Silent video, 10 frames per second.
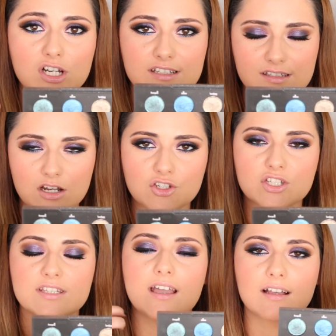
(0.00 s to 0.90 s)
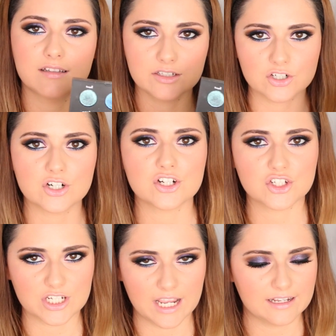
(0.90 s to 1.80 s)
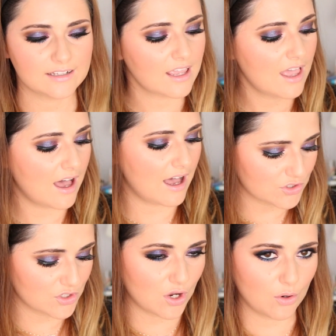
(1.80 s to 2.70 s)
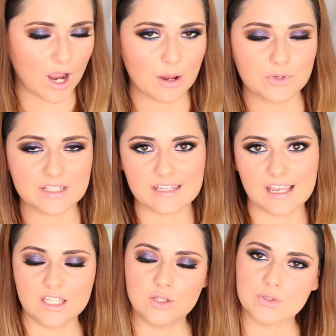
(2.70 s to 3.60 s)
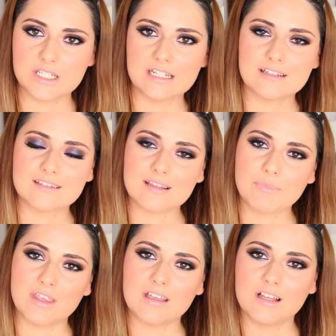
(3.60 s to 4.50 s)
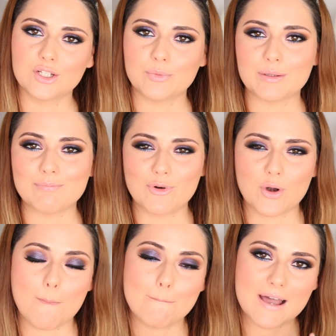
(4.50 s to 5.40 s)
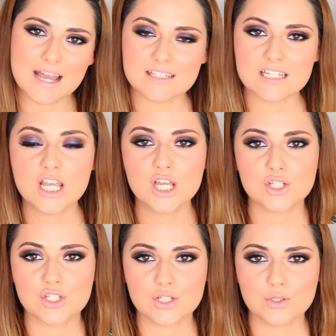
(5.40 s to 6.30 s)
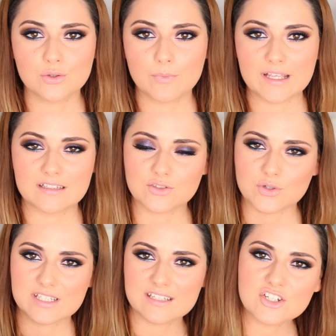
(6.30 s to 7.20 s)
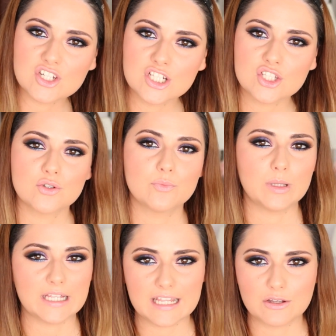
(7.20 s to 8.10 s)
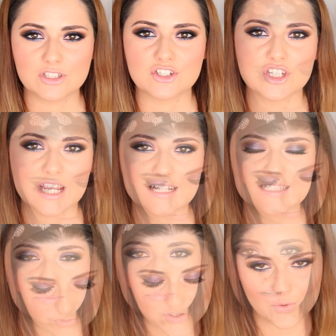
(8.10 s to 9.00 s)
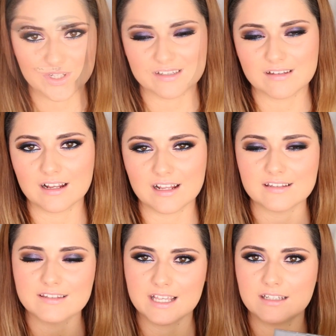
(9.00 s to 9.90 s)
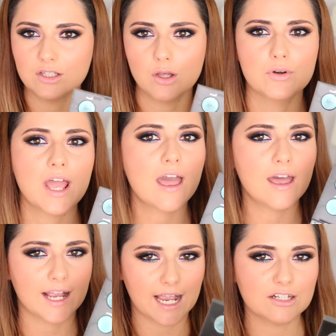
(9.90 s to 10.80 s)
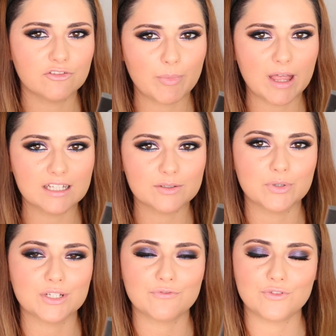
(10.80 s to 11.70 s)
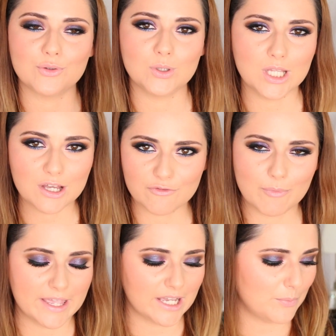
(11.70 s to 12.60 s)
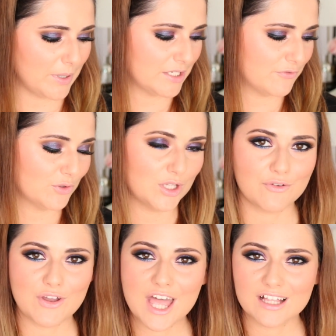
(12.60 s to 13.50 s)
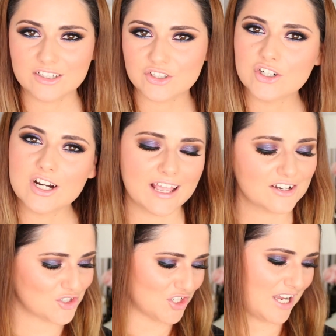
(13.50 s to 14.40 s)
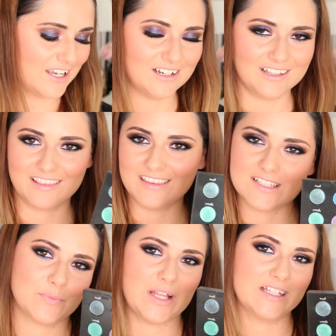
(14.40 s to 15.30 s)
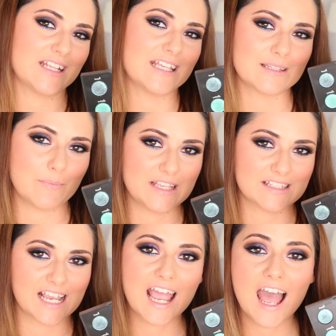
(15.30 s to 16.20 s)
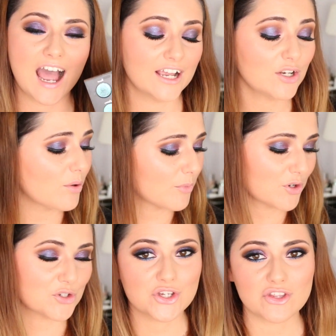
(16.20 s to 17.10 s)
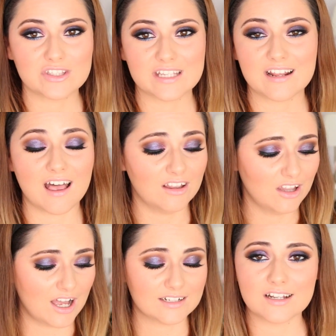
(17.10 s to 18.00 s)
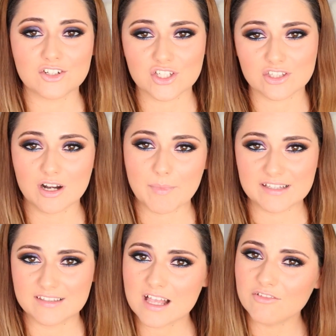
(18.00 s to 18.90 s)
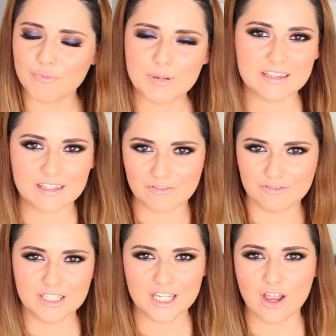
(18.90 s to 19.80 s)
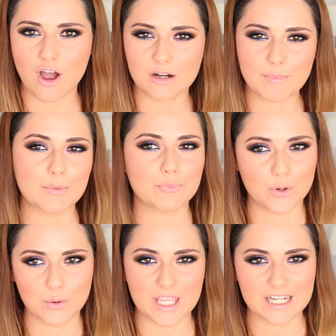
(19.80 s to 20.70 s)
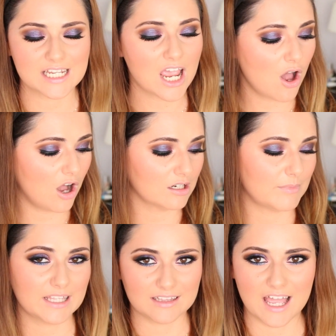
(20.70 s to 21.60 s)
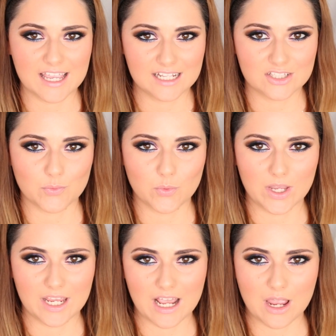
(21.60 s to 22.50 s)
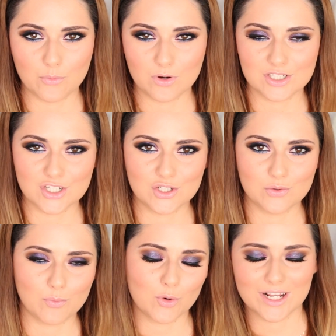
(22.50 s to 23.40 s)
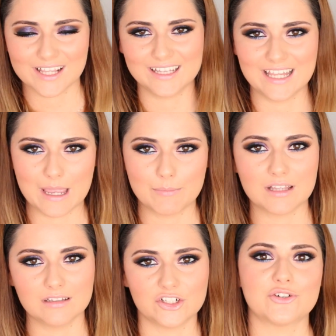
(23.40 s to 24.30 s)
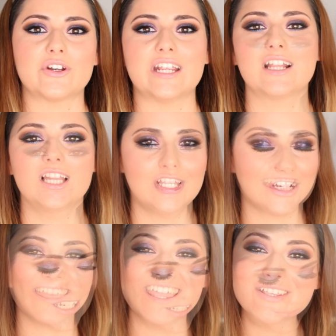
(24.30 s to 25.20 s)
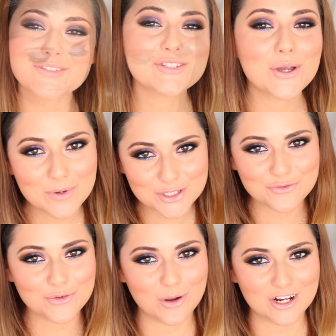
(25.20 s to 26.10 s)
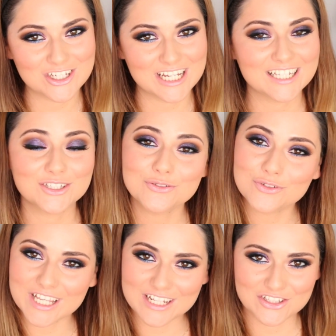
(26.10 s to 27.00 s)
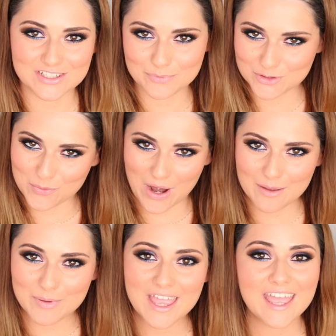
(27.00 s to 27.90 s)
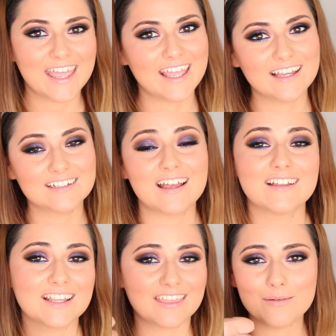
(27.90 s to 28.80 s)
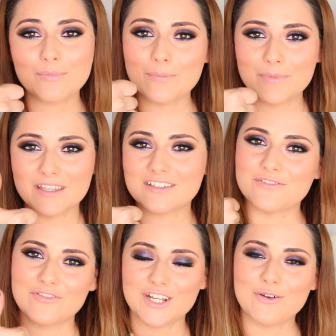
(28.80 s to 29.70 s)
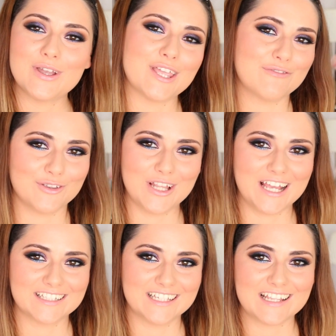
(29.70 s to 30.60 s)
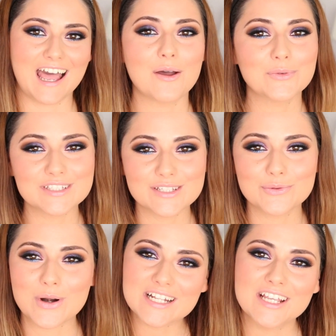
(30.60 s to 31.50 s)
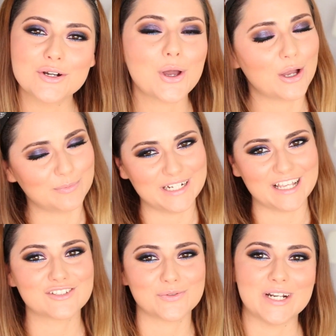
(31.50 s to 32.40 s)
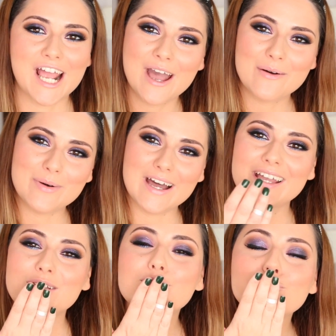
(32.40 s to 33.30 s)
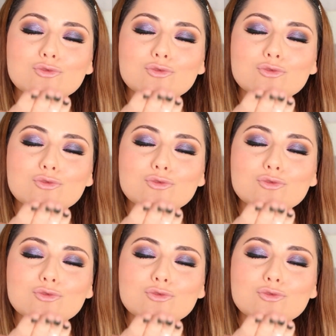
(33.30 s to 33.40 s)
It's not just a glitter shade. So I would say you would need something a little bit more matte to make the transition, to blend out the shades, so it's not a standalone kind of palette. But if you love makeup and if you love glitter and shine, this palette is amazing. I know I'm going to use it a lot, not just on myself, but definitely on my pro kit, on my clients, when I want to do a more glam, glittery look. Thank you so much for watching. Don't forget to subscribe and thumb up this video if you liked it. I will see you right here on my next one. Bye!